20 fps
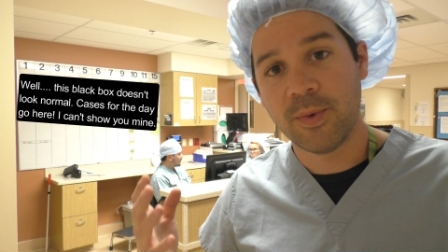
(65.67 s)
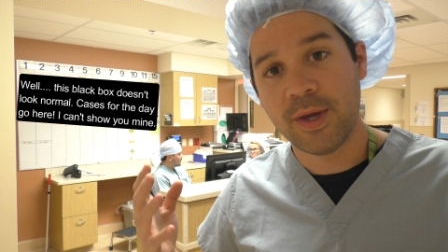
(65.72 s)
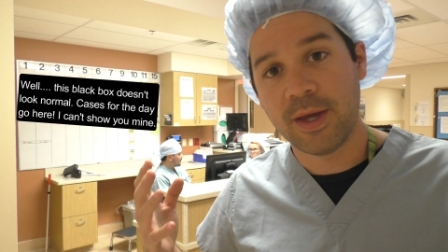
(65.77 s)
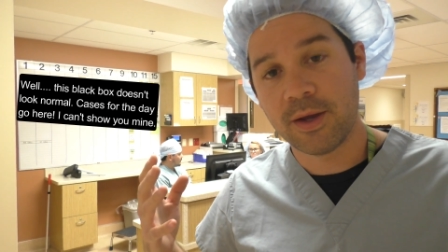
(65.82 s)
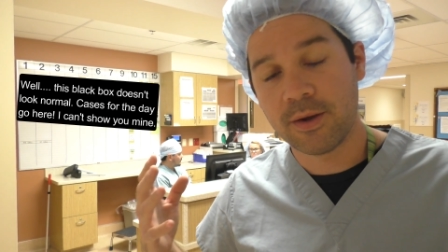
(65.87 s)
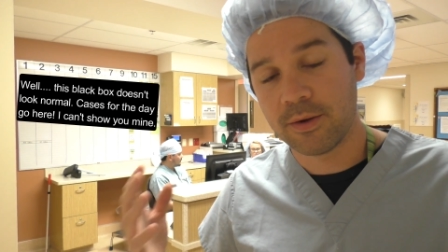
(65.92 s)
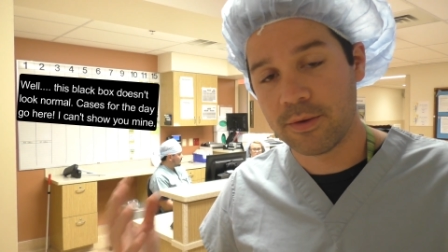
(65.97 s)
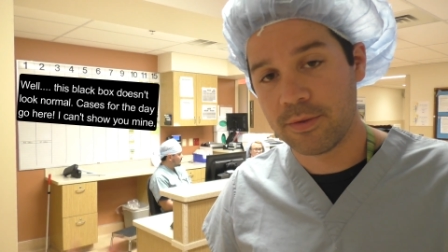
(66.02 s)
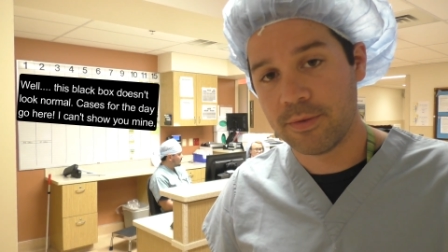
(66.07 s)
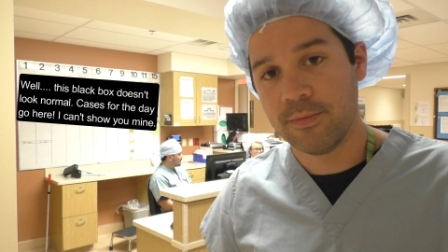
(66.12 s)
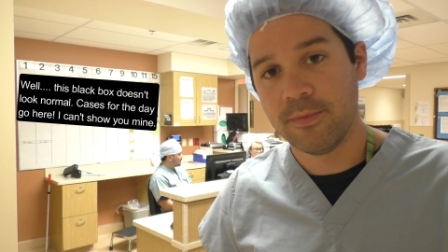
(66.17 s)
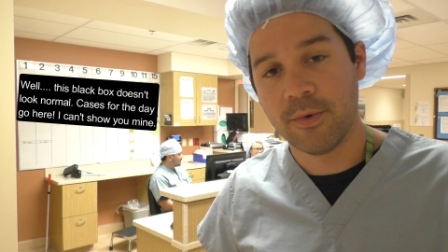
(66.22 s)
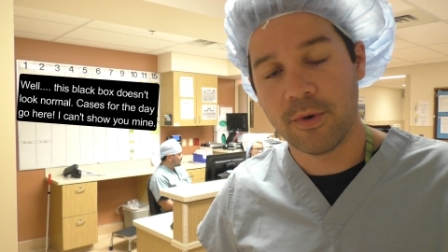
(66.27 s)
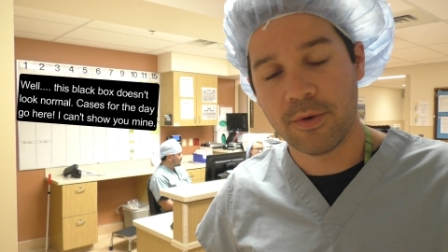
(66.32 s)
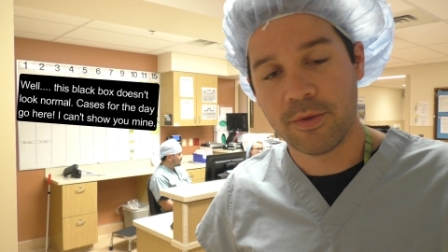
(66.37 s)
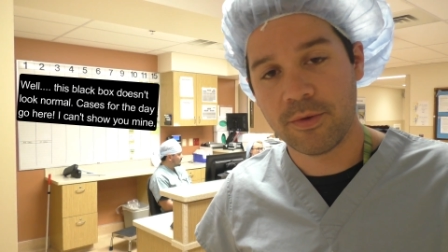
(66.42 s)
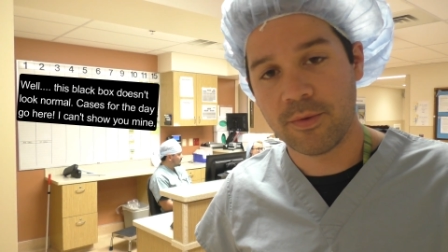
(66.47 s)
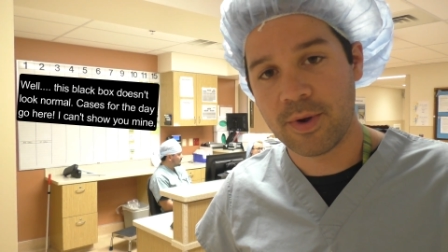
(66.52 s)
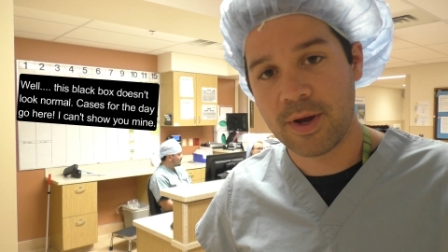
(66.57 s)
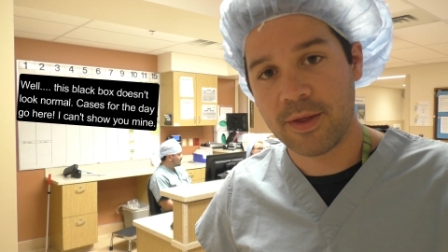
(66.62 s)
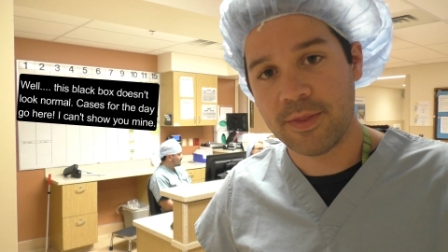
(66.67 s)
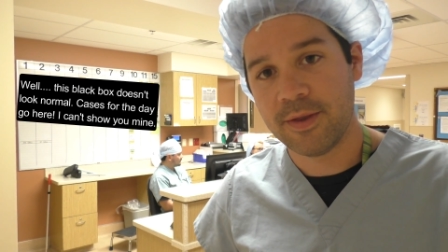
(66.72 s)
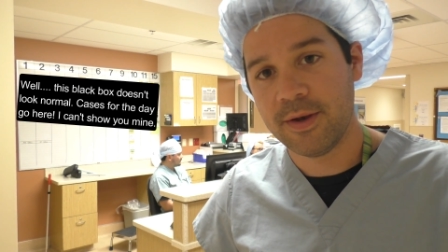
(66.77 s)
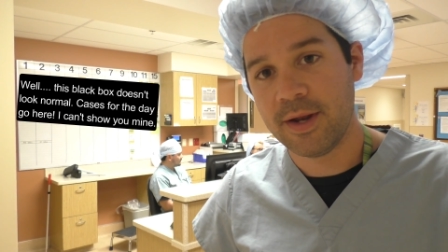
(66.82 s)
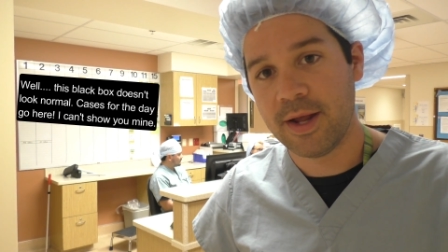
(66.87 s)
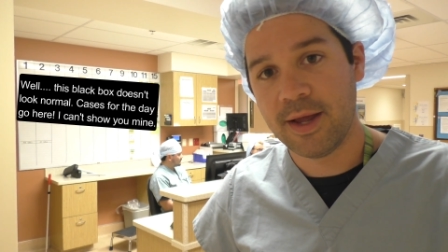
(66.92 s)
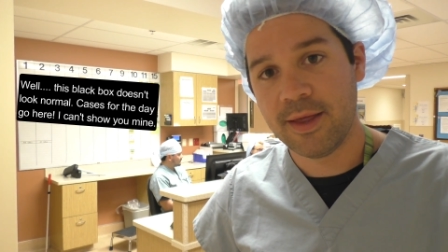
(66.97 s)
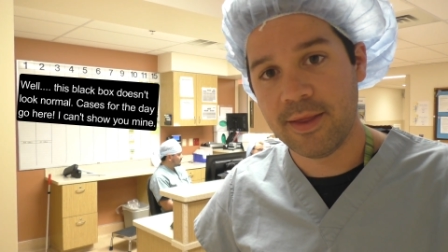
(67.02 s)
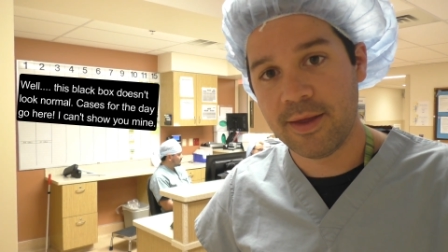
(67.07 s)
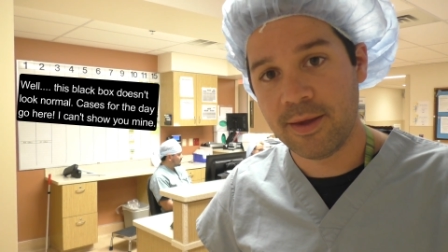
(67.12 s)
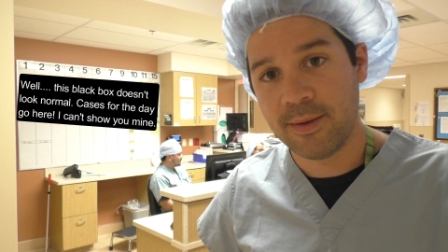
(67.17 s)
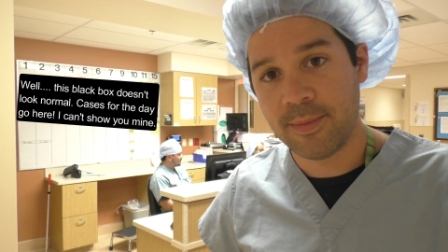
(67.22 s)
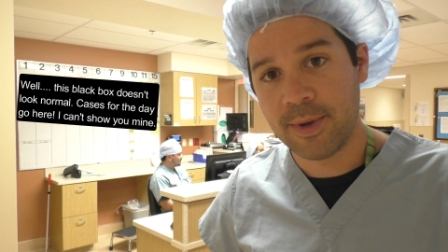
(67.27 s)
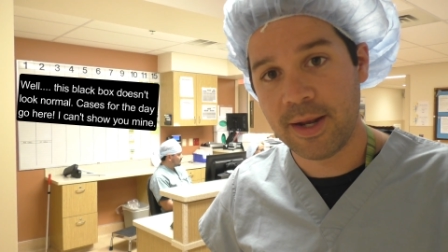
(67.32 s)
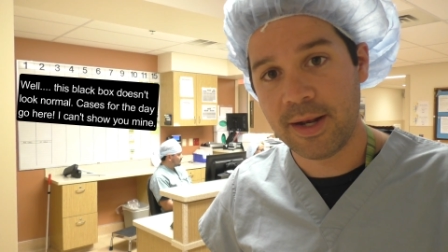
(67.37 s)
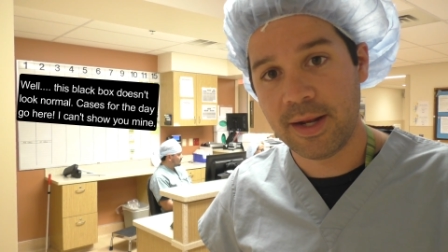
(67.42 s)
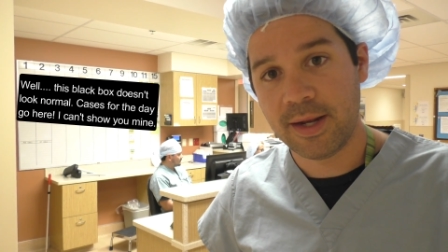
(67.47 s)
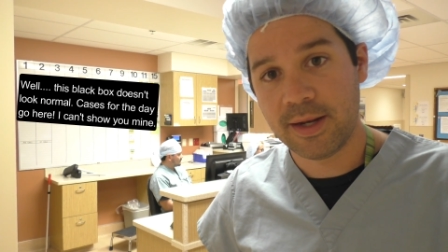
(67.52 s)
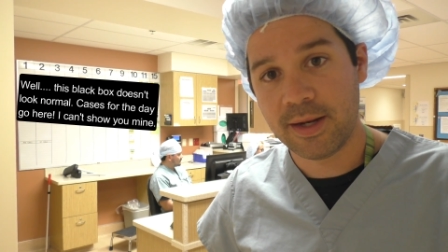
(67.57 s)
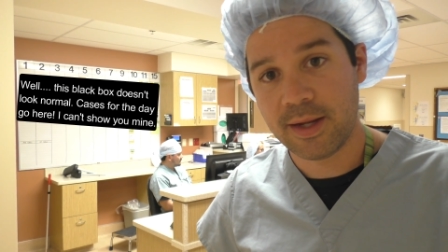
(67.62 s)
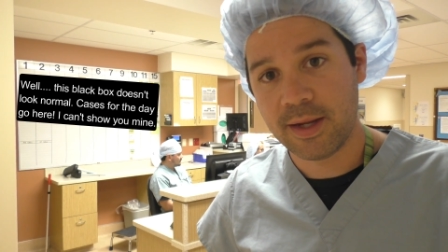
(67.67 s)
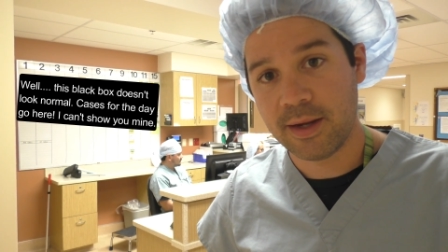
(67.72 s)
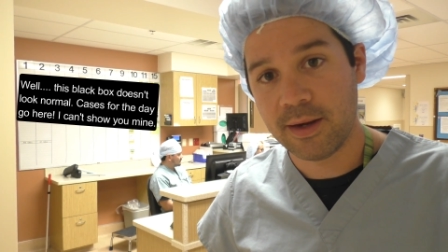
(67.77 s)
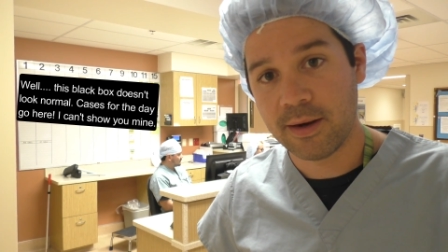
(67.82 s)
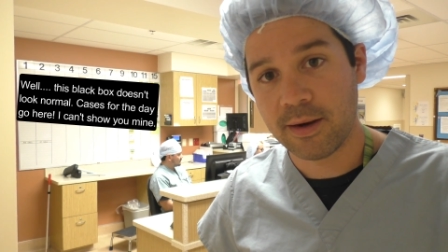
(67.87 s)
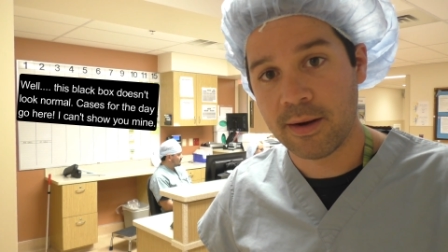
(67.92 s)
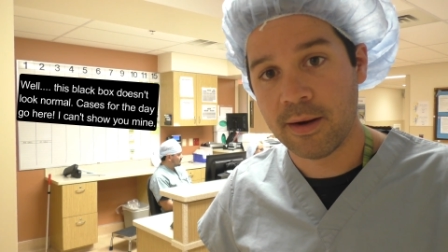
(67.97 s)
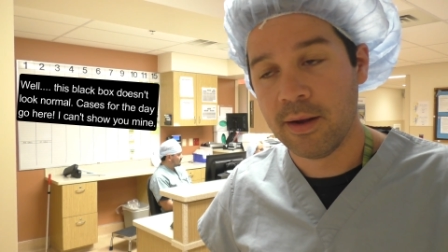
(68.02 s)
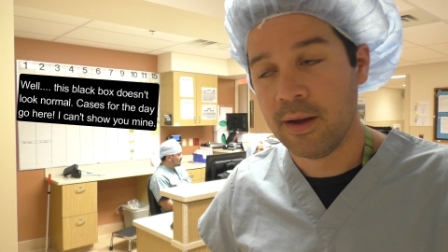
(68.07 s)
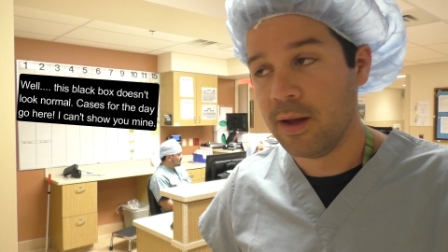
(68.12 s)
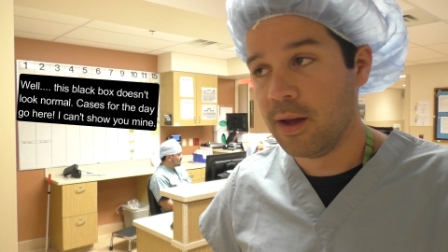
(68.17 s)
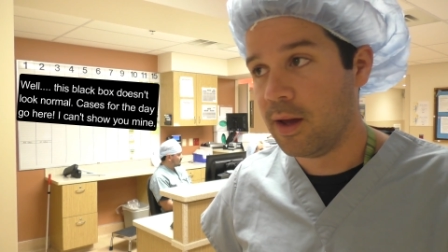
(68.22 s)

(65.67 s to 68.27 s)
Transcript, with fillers: week or throughout the day that you may need to hear.